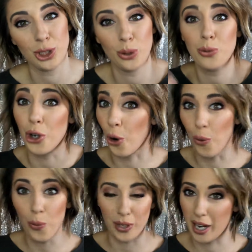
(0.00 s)
so you
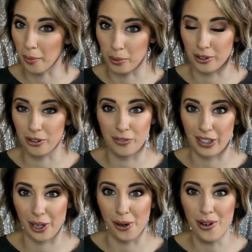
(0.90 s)
know when I upload a new
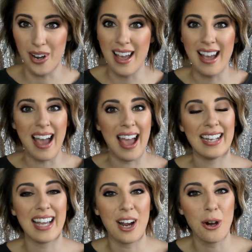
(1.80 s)
video.
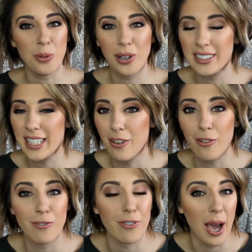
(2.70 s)
And I hope you guys have a
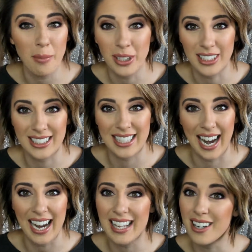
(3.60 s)
fabulous
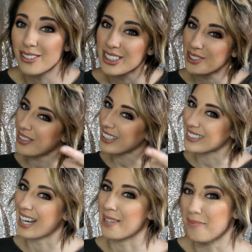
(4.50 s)
day, and I'll see you next
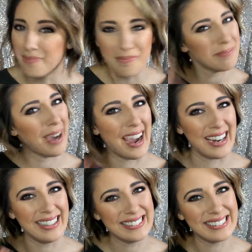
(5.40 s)
time.
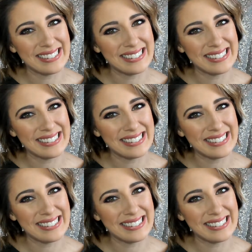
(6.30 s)
Bye!